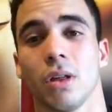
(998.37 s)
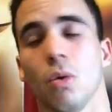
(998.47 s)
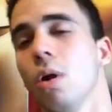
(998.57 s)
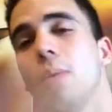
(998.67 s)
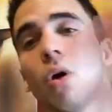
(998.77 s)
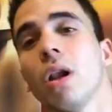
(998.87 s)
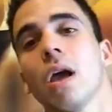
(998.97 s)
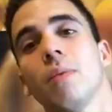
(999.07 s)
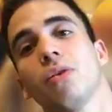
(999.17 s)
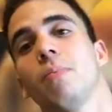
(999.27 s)
well, when it
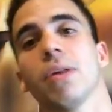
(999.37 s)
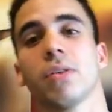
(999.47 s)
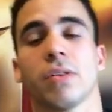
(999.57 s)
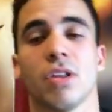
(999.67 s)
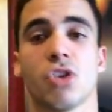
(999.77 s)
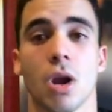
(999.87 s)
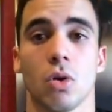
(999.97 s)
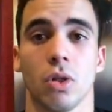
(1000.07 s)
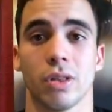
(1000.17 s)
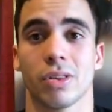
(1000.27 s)
comes to business in
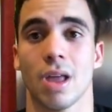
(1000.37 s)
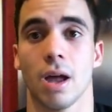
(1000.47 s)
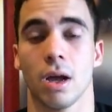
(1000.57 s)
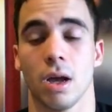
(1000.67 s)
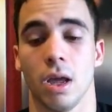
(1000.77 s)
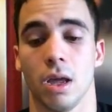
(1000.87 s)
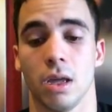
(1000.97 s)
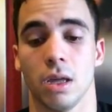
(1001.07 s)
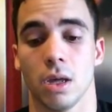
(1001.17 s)
general, it's not a